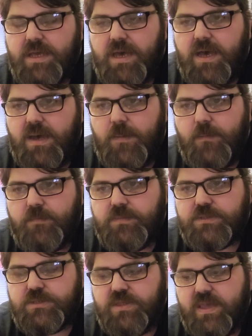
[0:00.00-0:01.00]

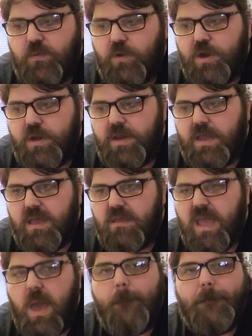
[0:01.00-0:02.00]
So they weren't
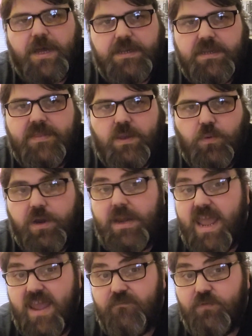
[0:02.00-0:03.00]
abundant. They weren't
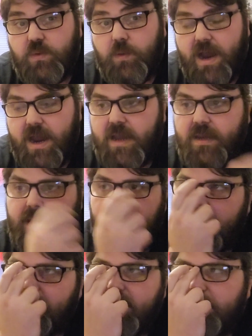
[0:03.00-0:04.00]
everywhere. And
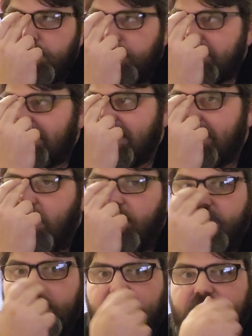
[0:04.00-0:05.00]
you don't see a lot
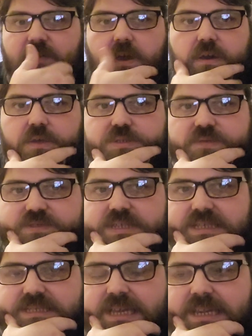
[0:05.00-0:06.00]
of them in photos of
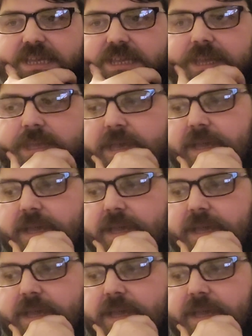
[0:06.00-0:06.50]
Titanic.